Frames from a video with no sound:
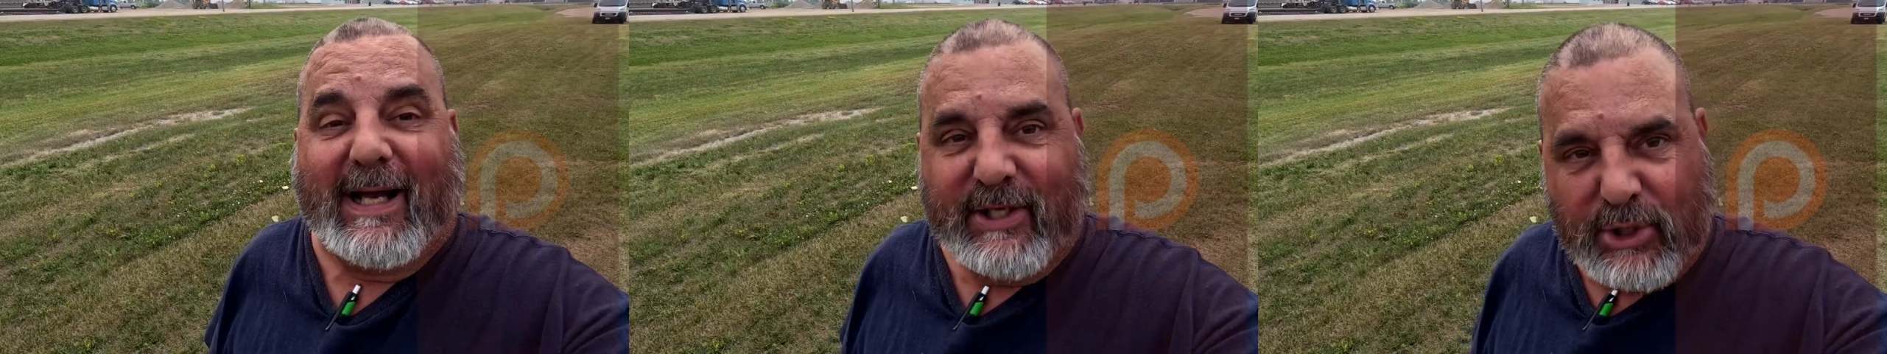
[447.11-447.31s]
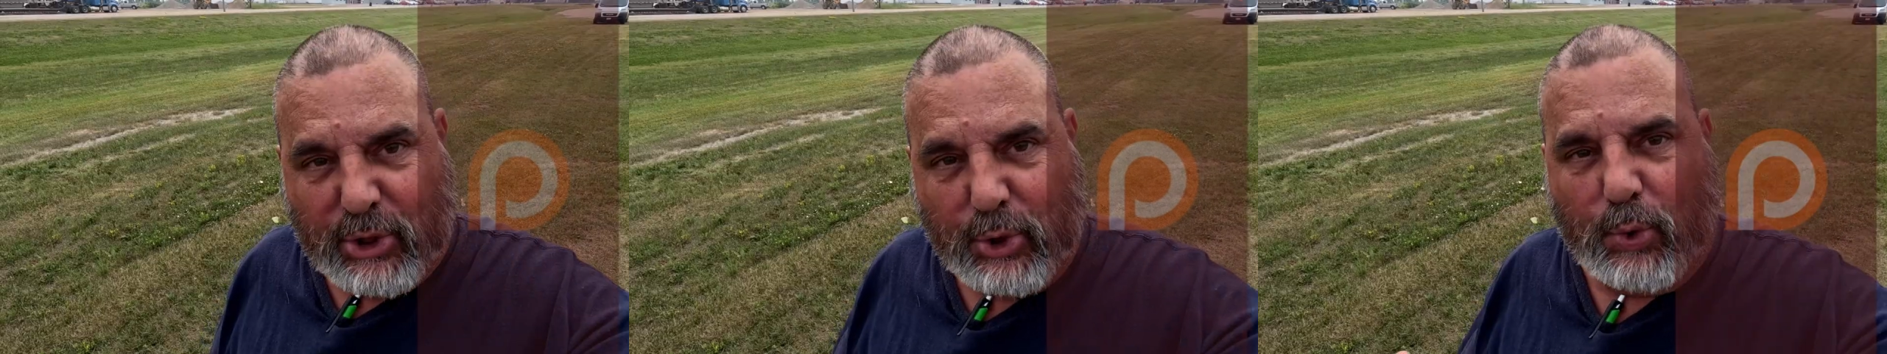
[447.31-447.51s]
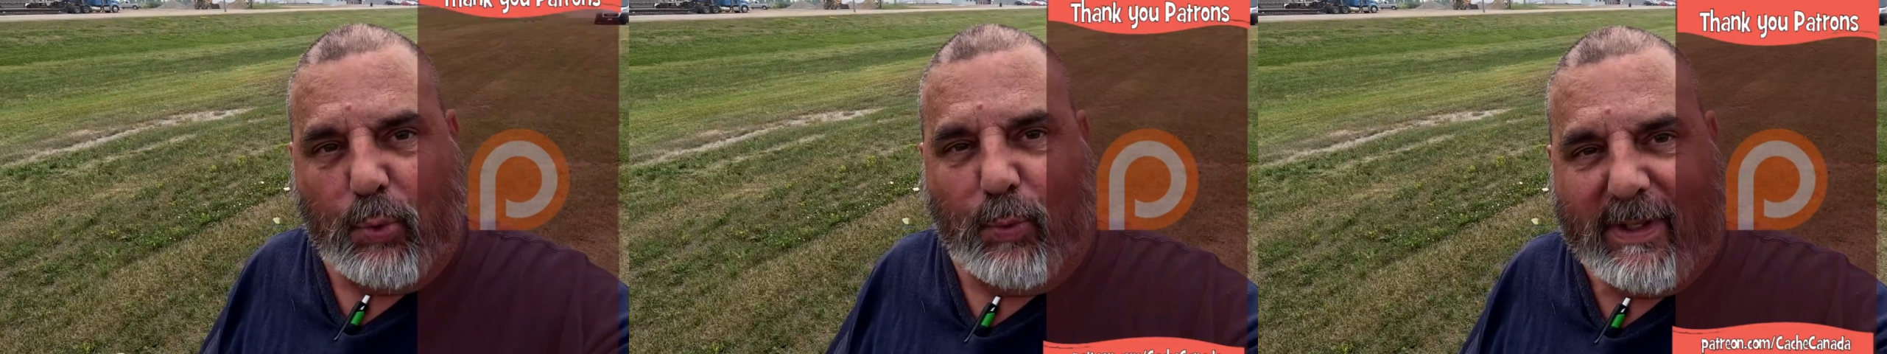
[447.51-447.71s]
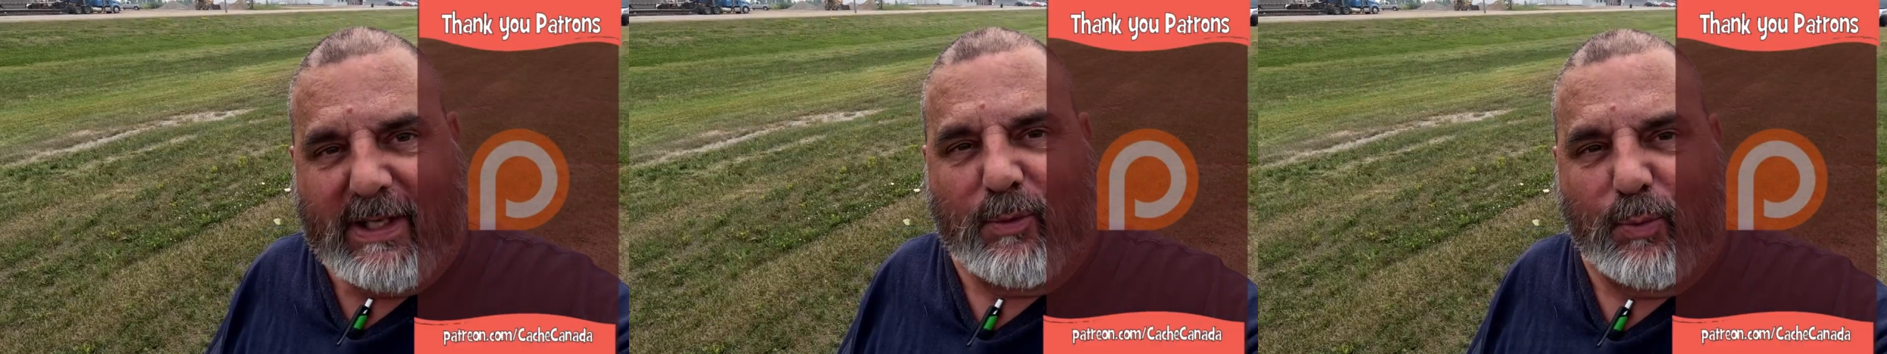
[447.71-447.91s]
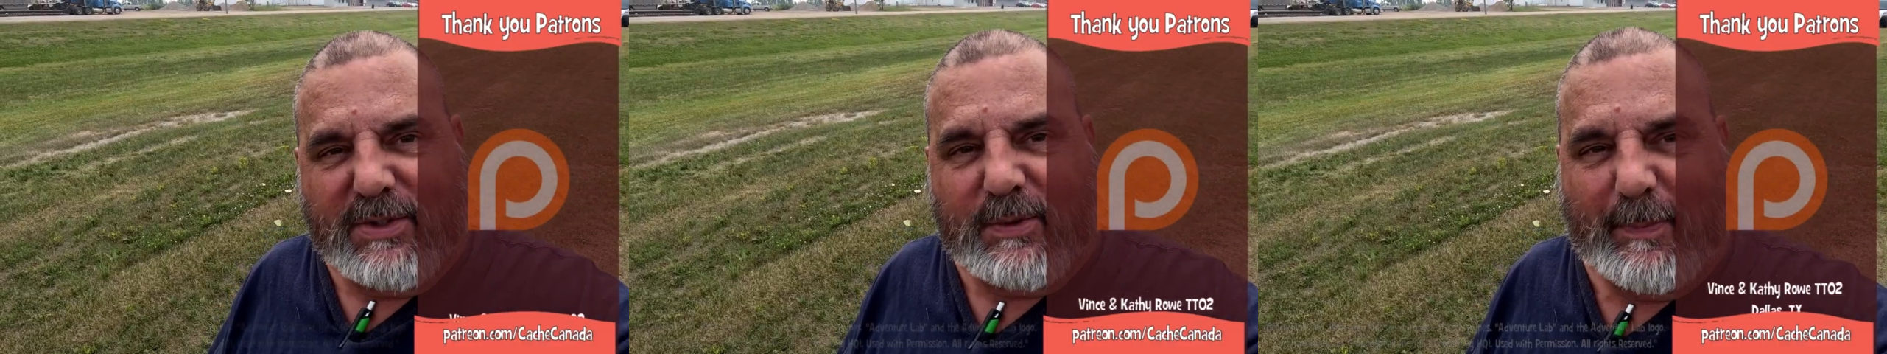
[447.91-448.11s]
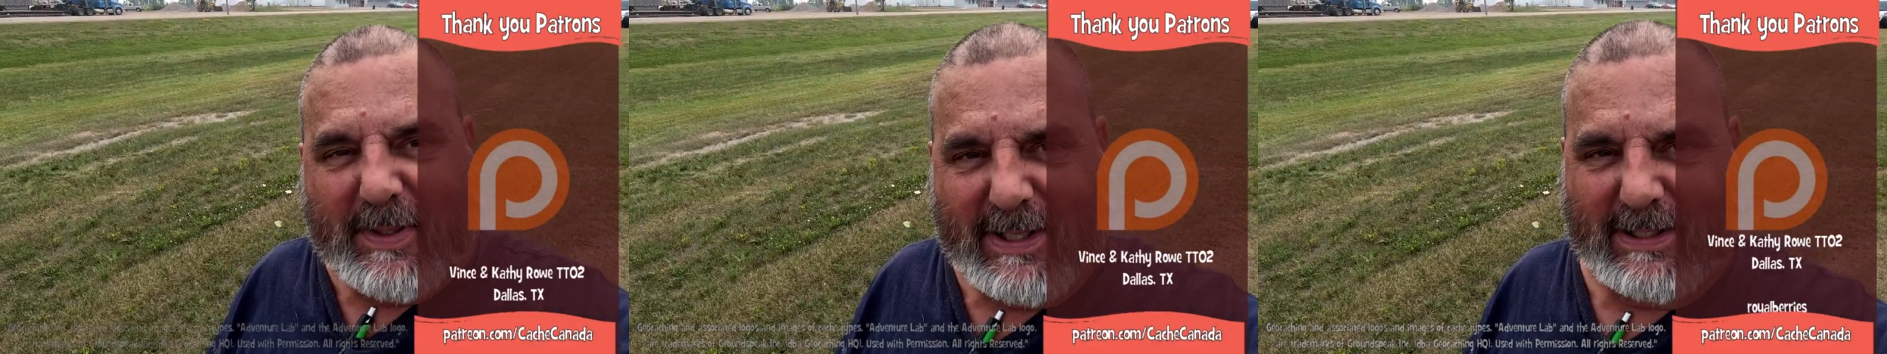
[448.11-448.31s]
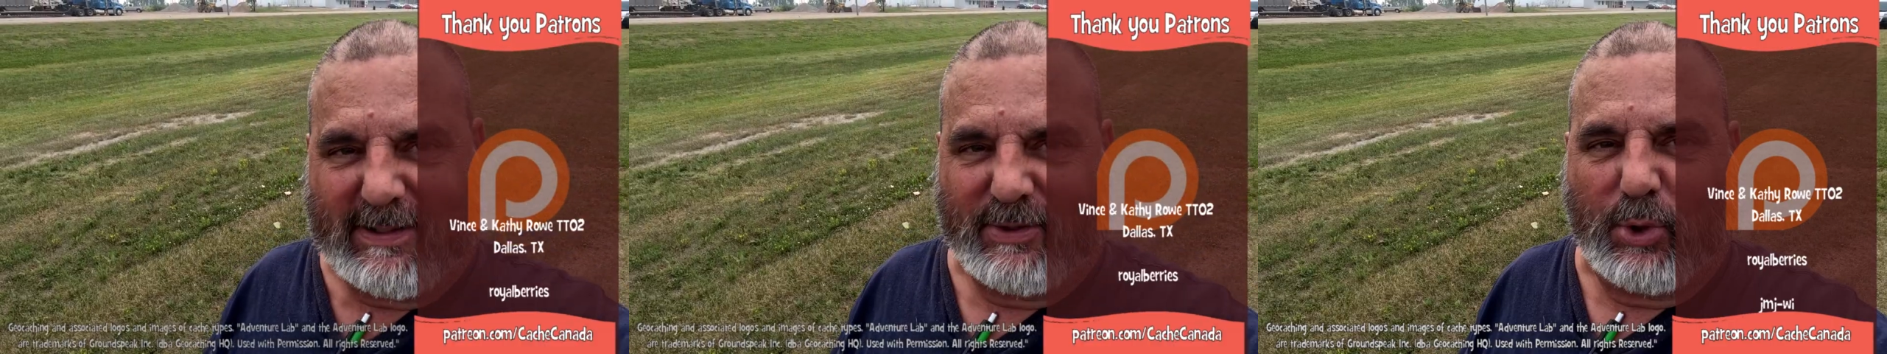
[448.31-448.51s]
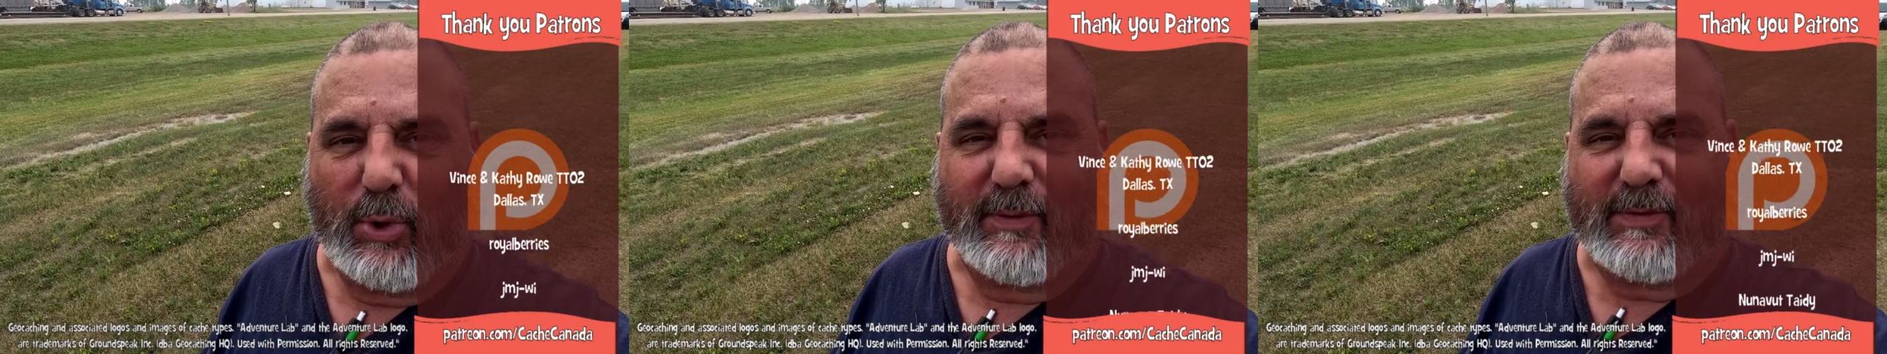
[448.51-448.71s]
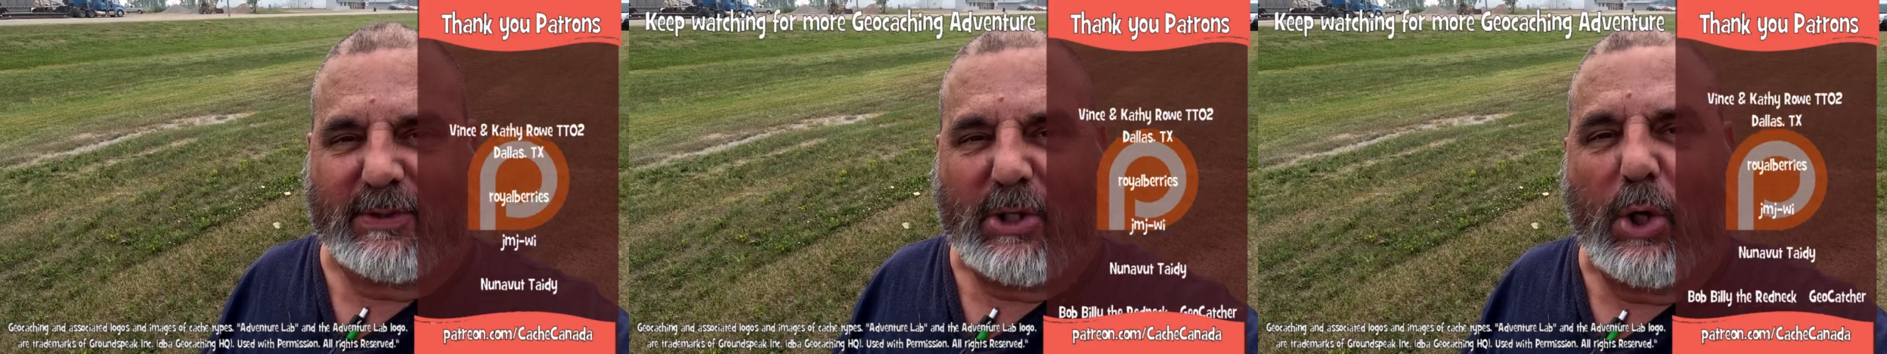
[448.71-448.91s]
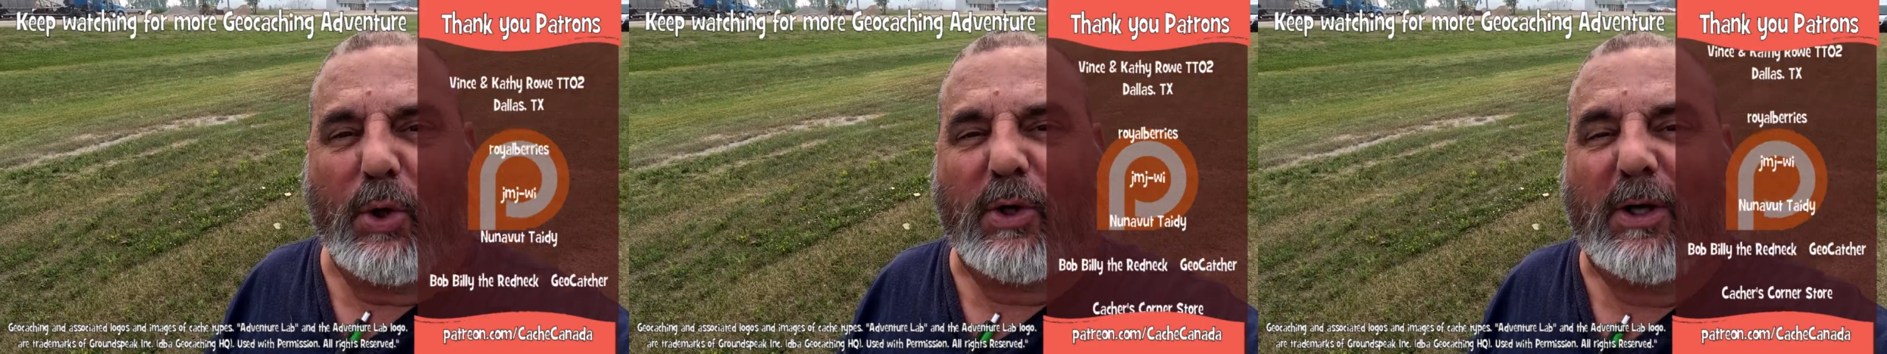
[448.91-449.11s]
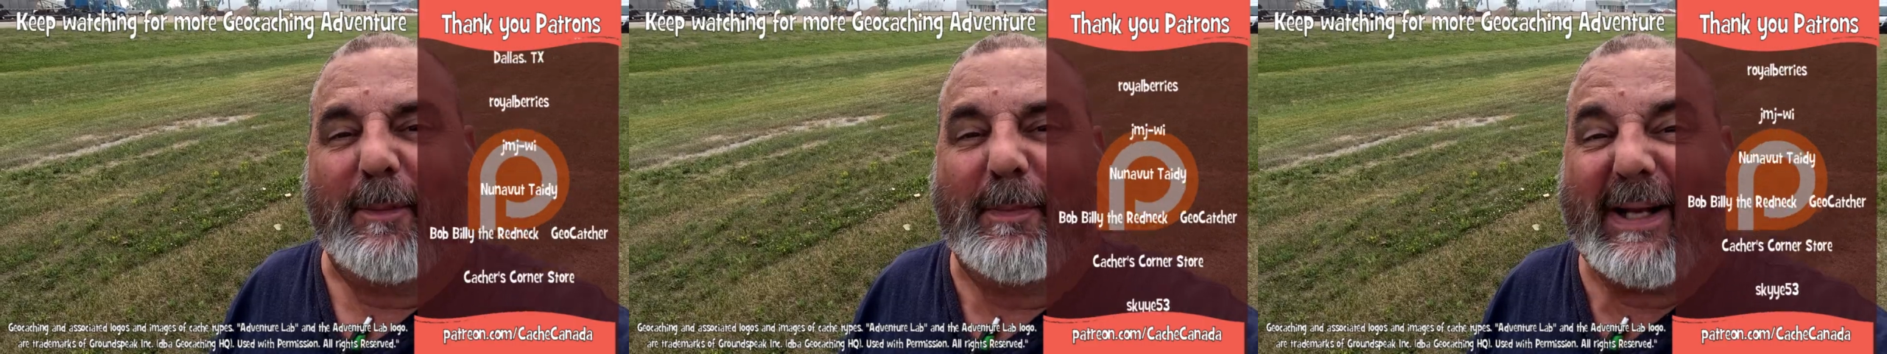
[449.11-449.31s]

I knew wheat was big in North Dakota,